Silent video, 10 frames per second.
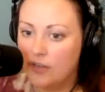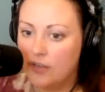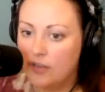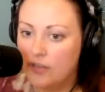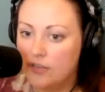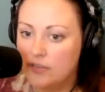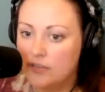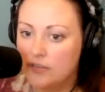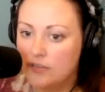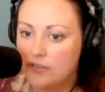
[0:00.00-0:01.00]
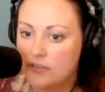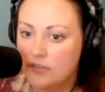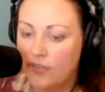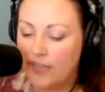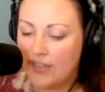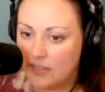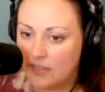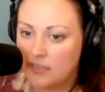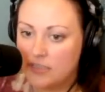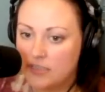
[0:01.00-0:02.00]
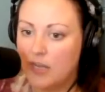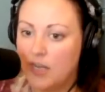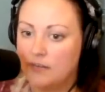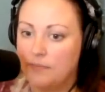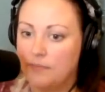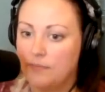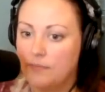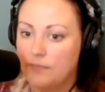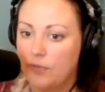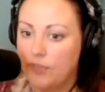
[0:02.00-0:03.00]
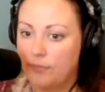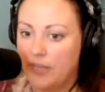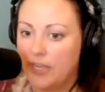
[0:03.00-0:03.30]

Oh, they didn't? No, they sunk to the bottom with the